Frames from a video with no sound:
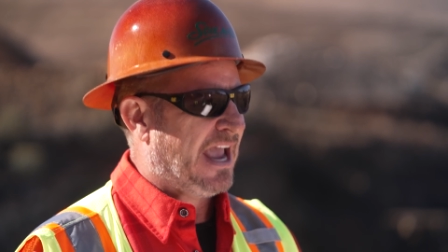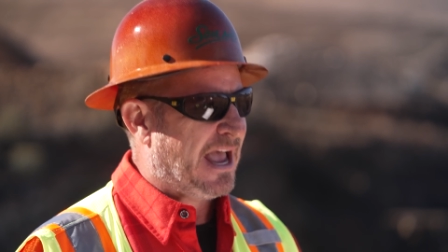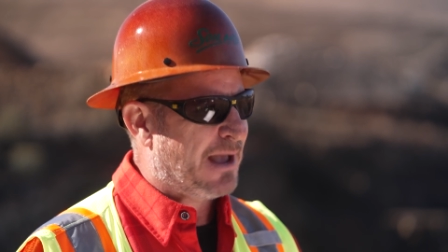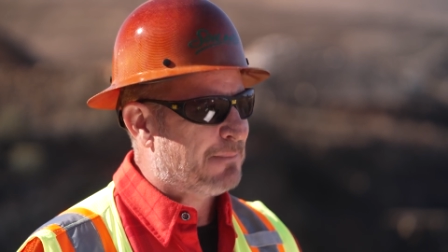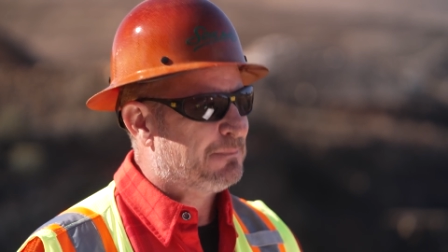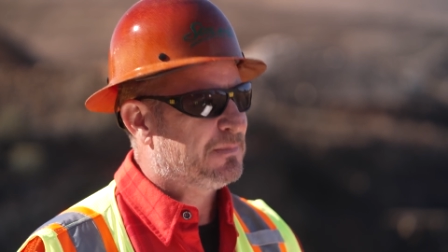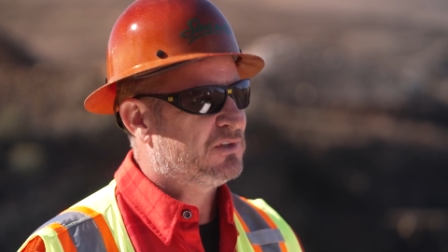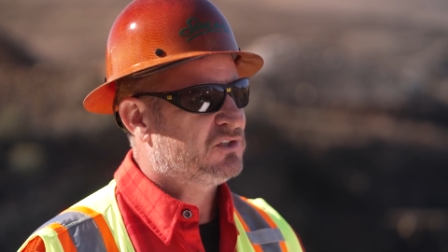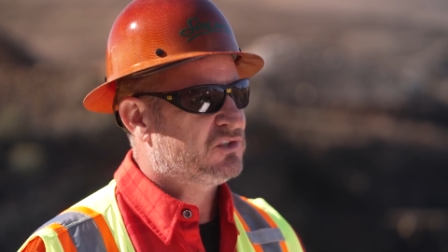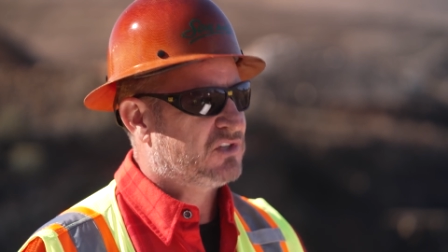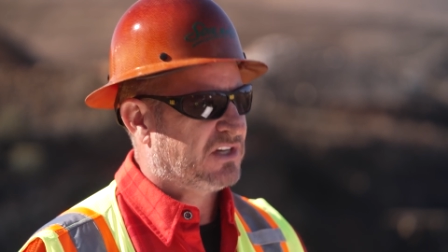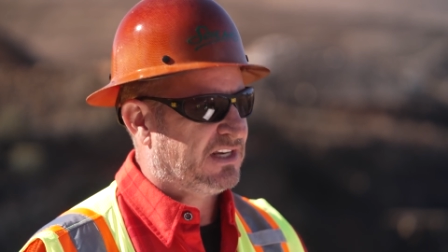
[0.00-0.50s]

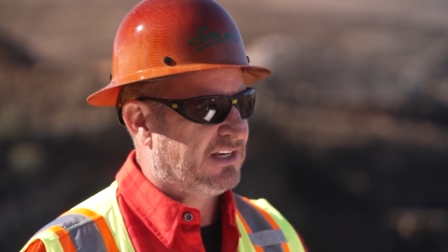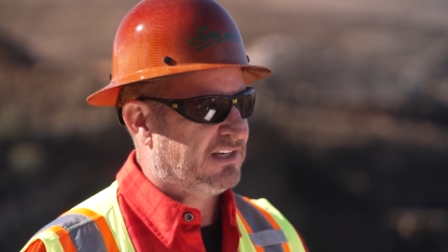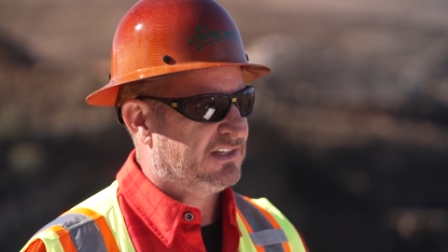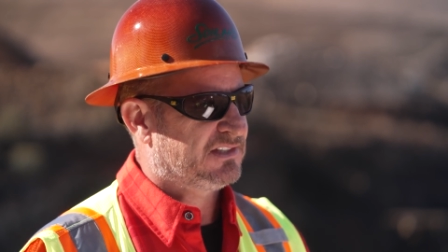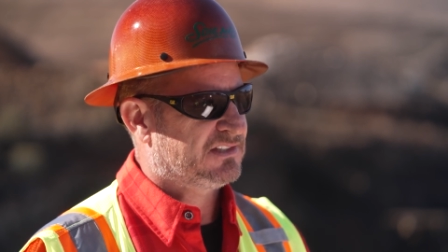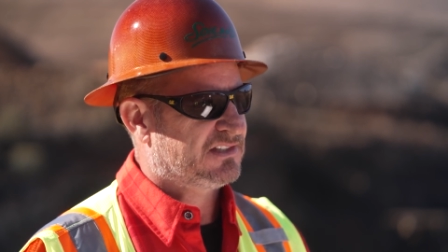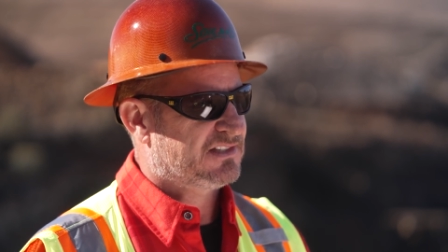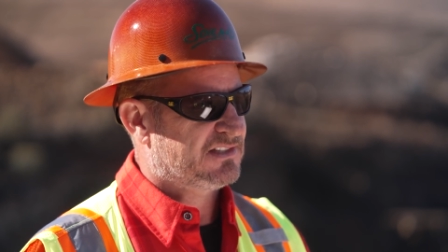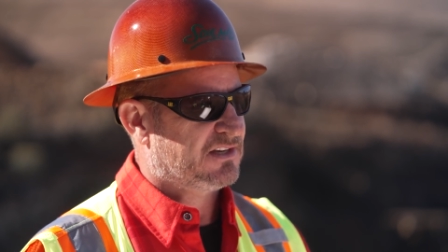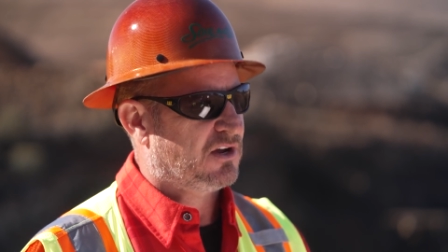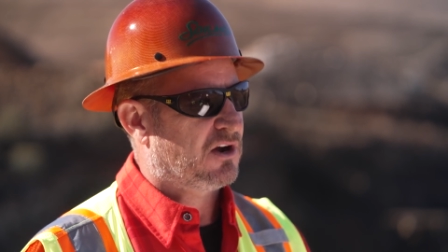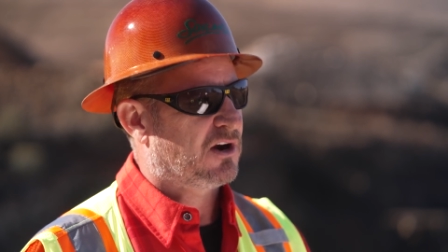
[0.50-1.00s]
CAT
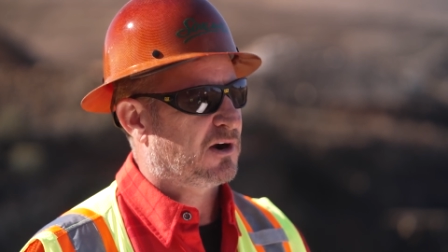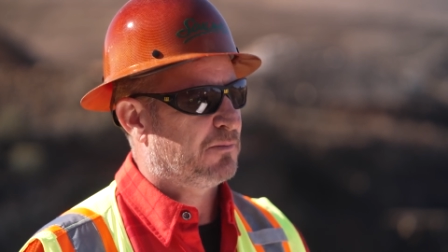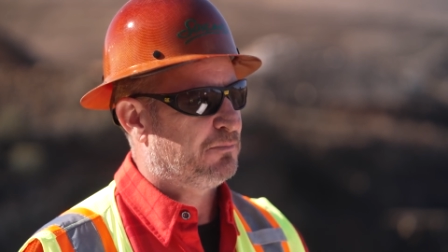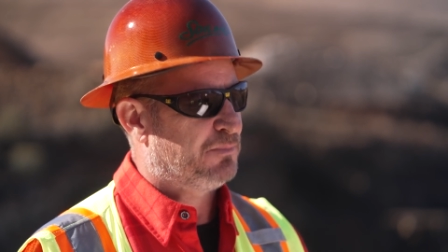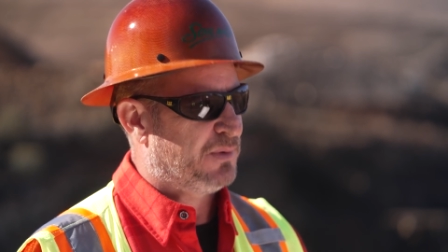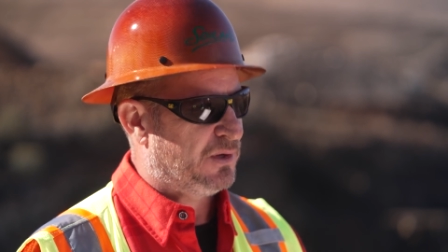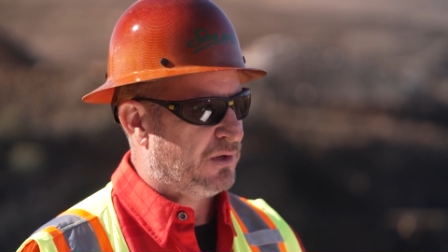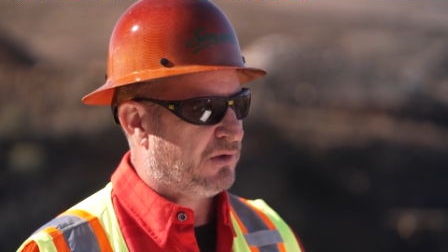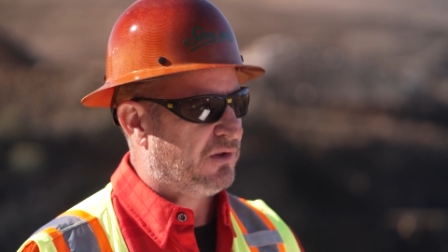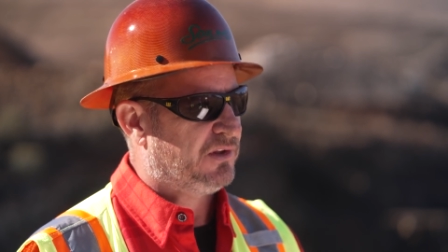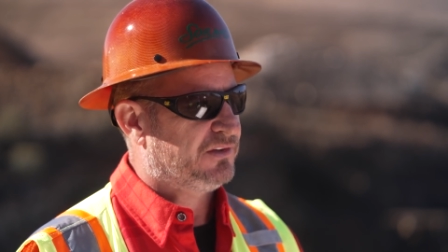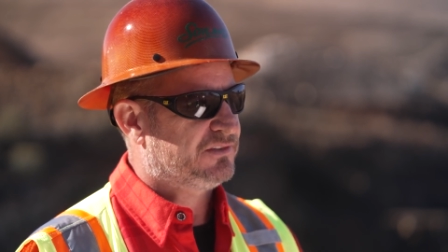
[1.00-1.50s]
machines
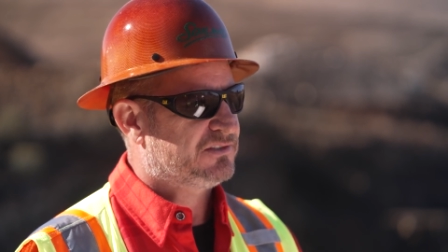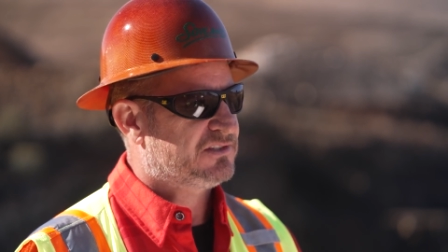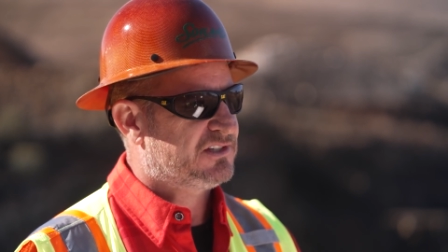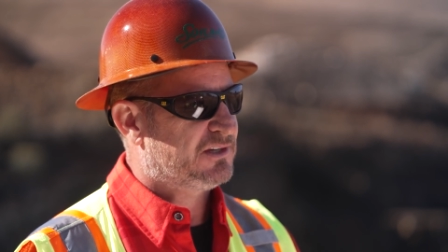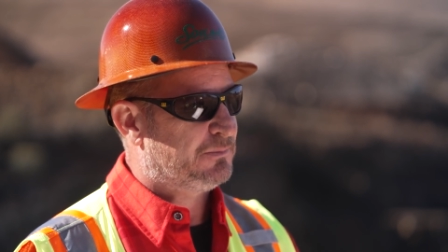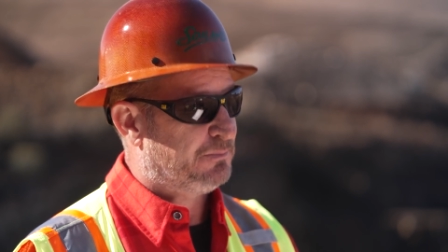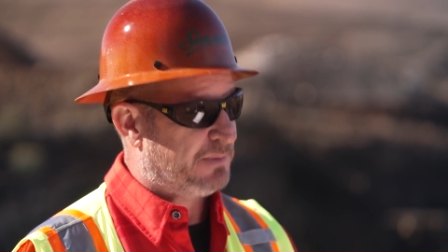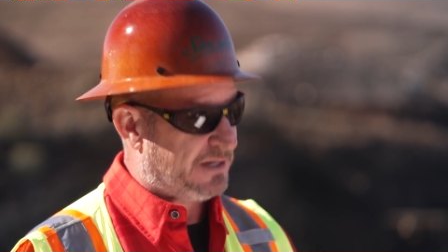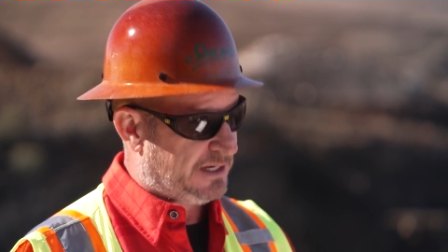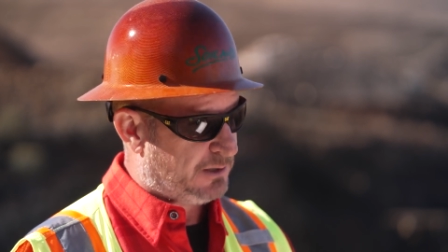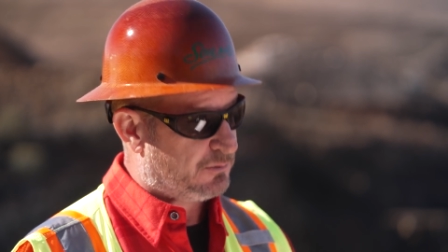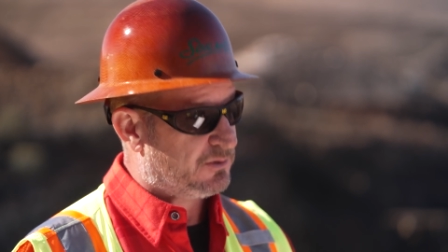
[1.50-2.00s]
are built
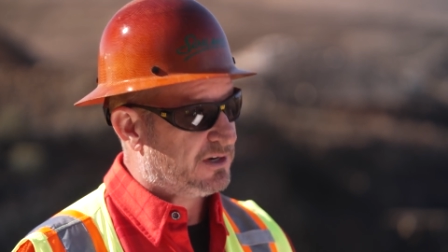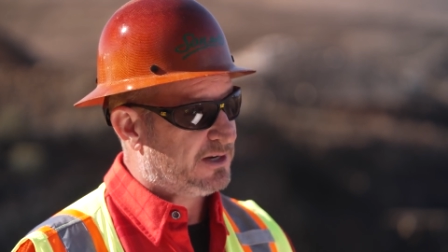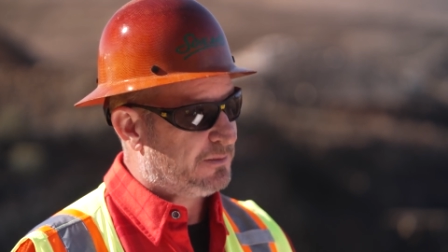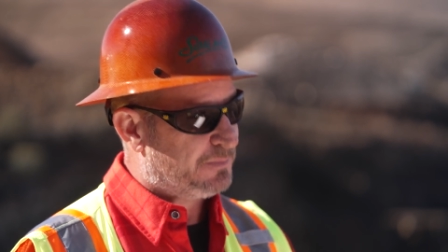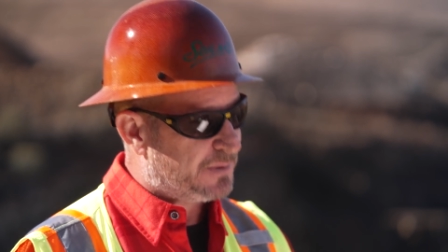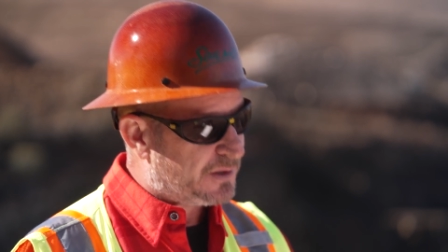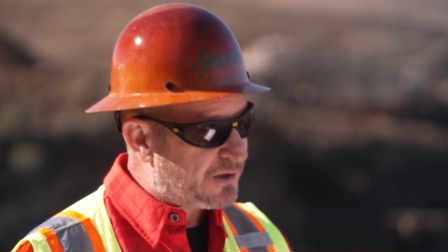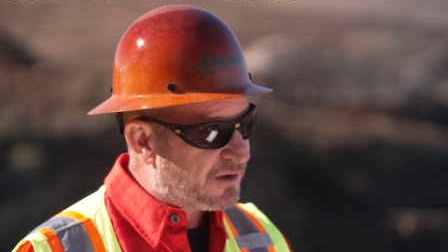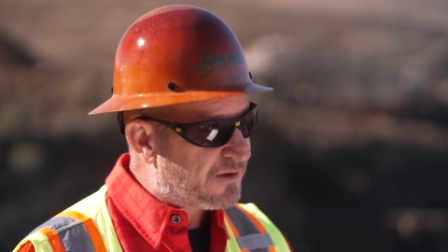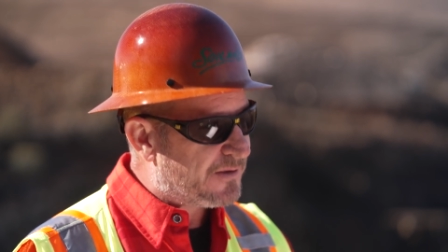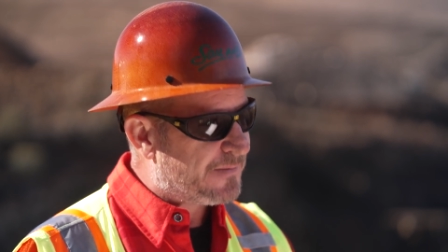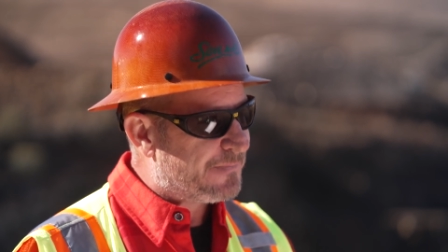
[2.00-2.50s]
to be
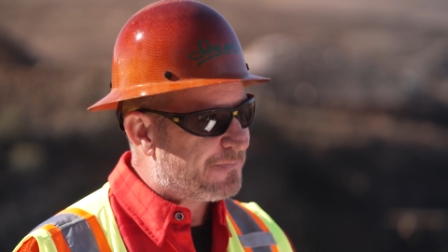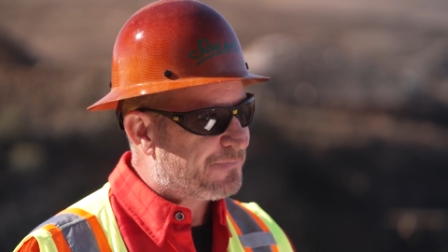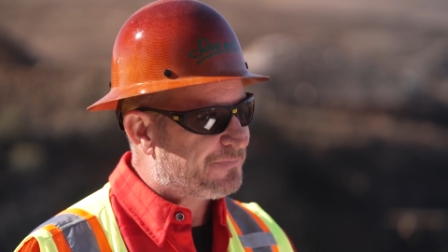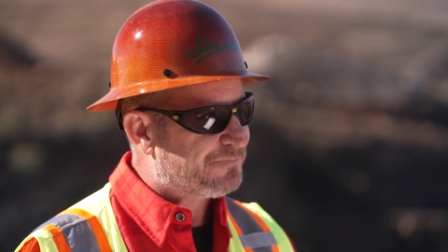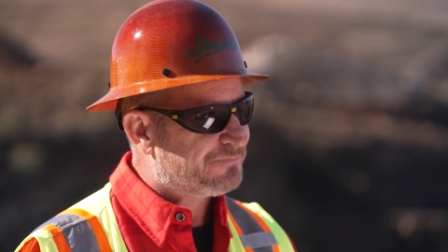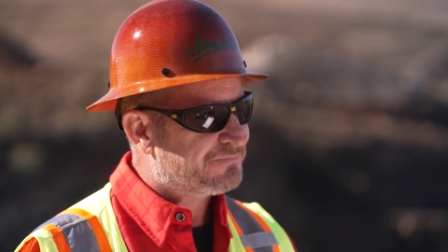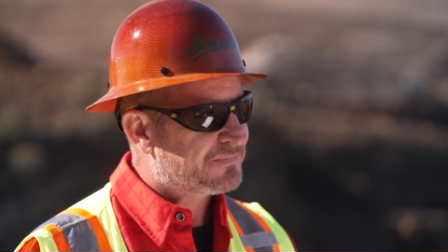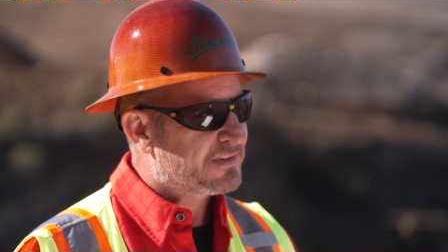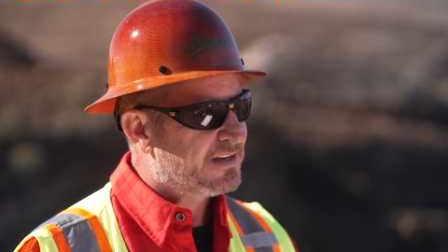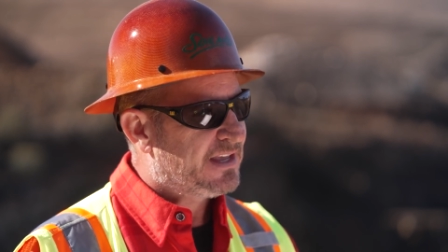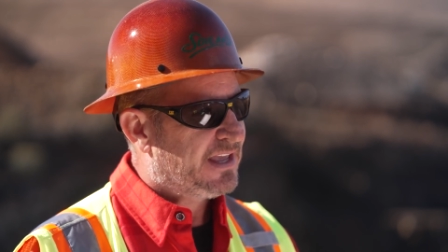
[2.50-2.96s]
rebuilt